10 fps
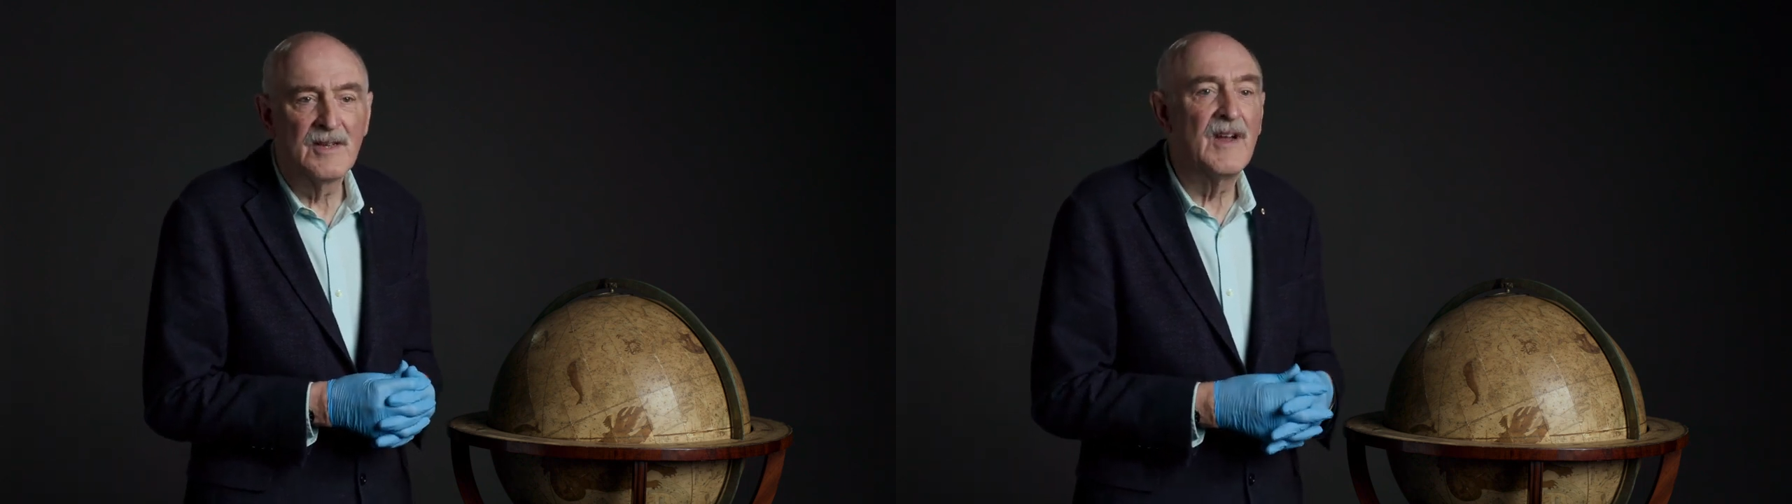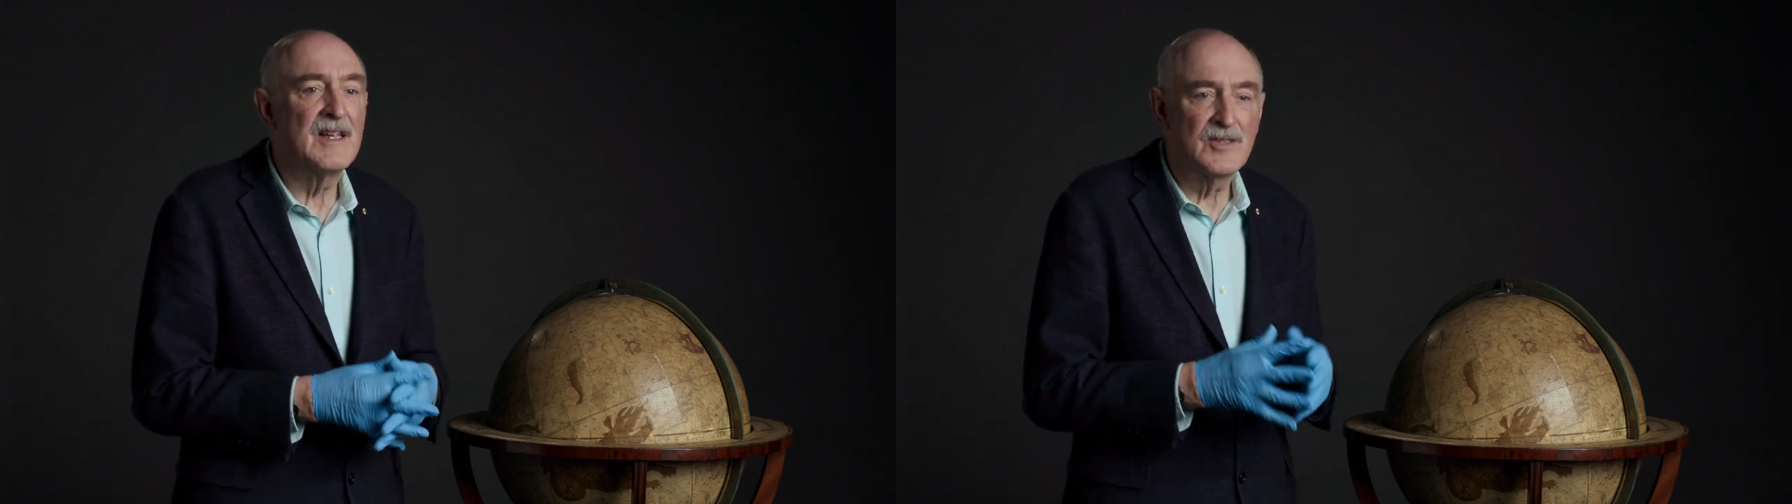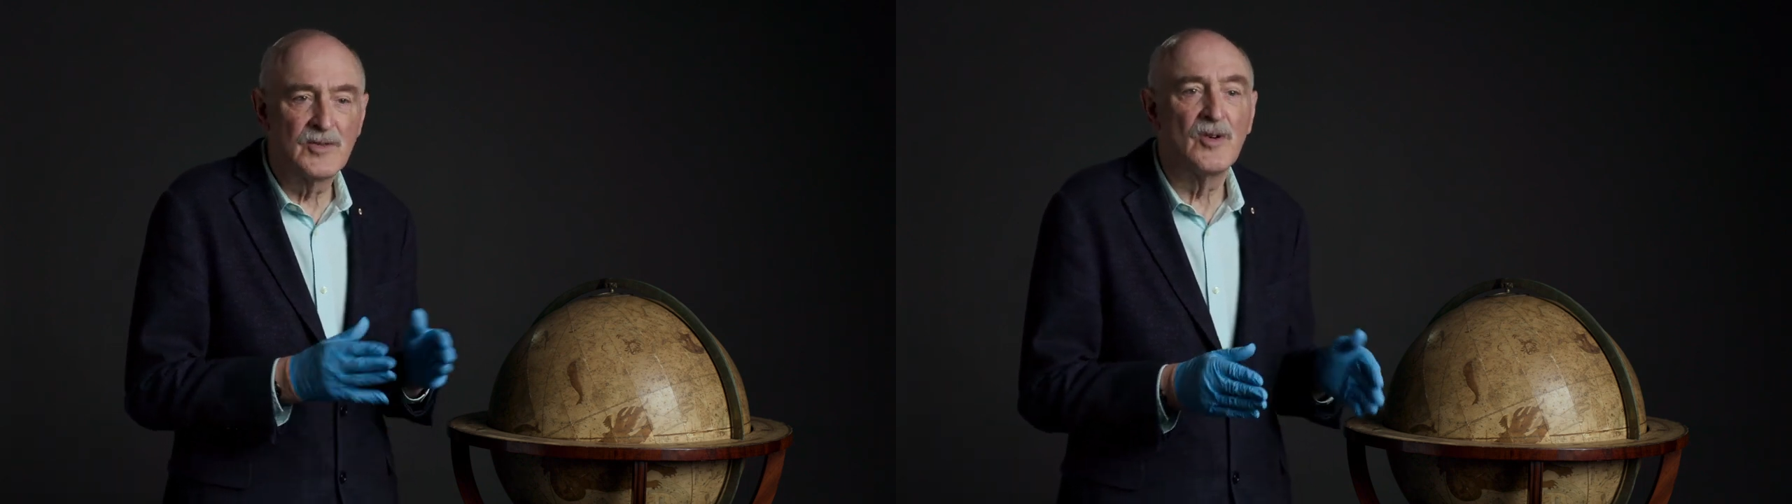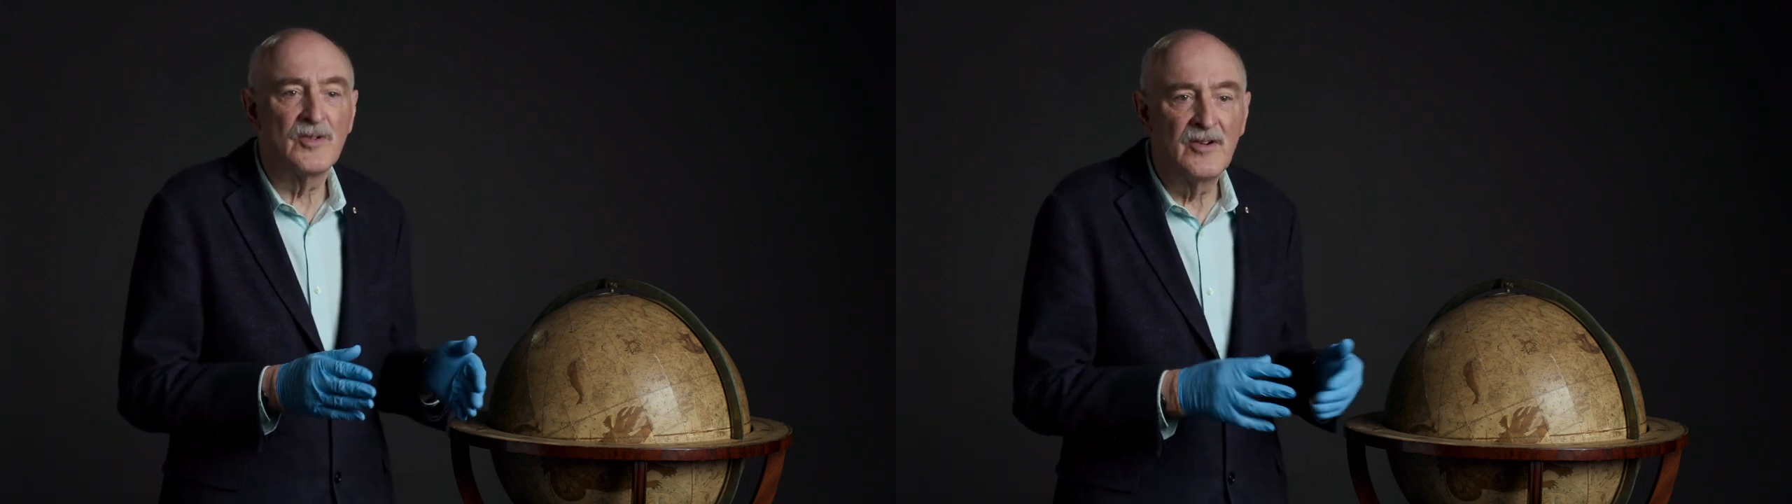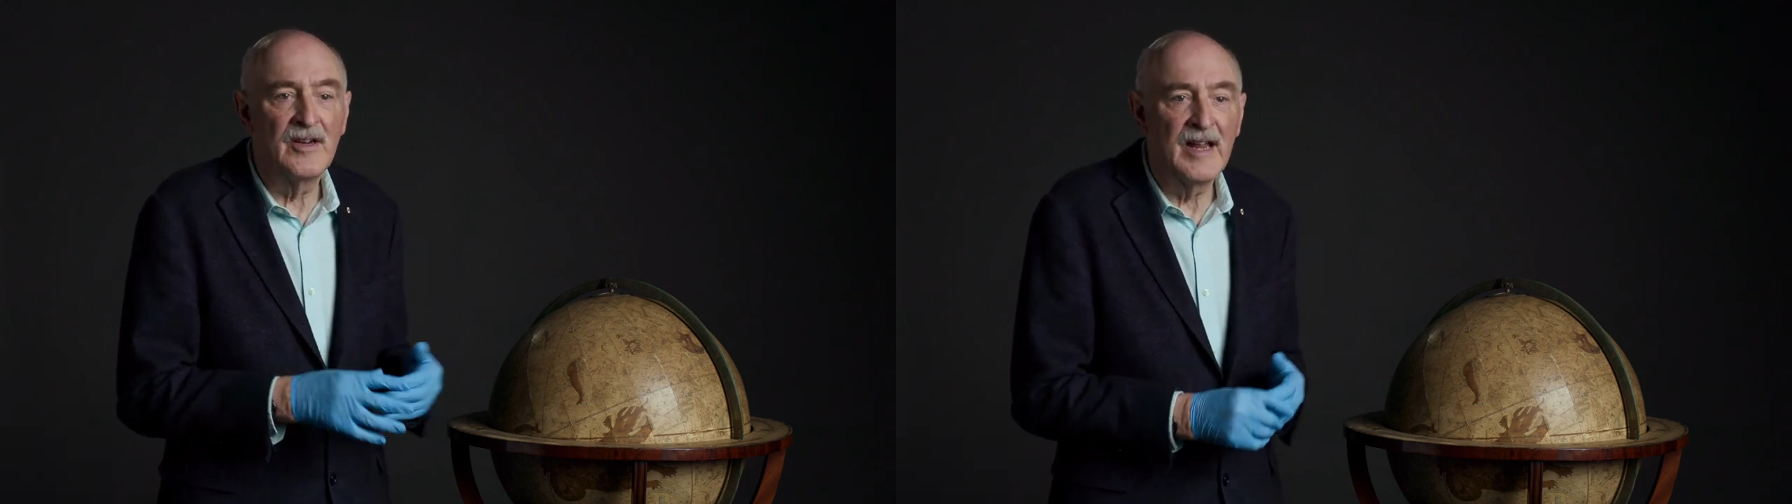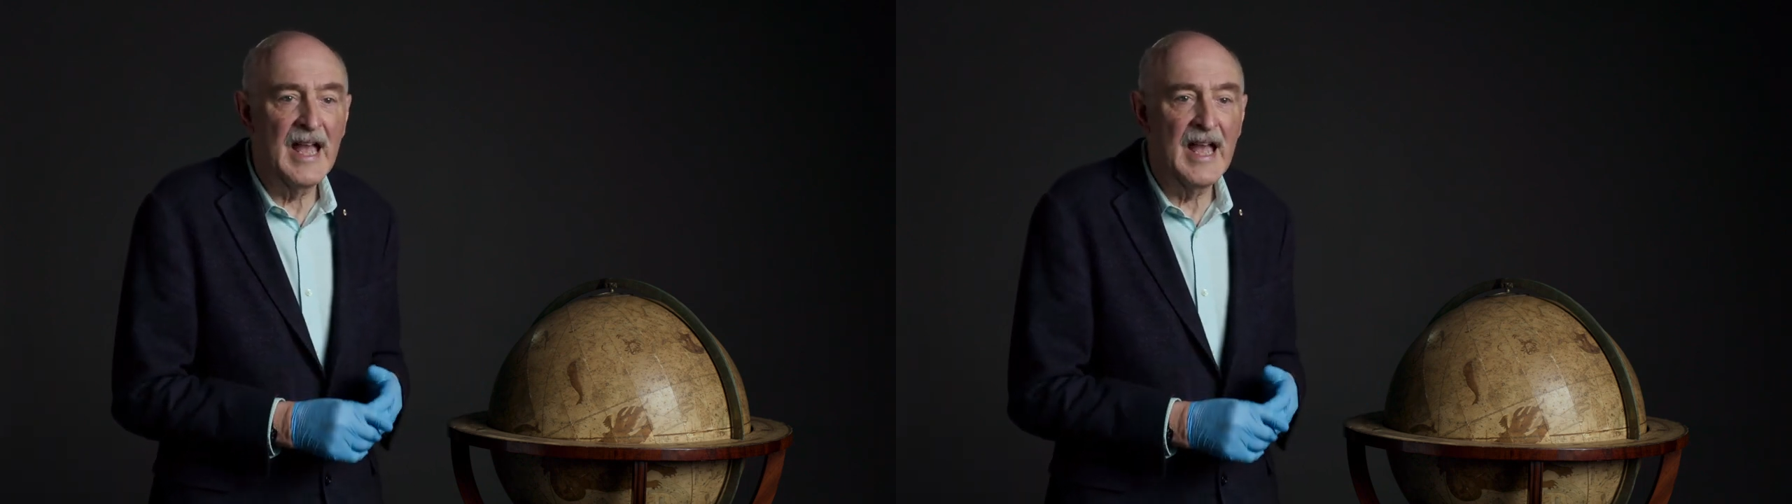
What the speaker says: of extraordinary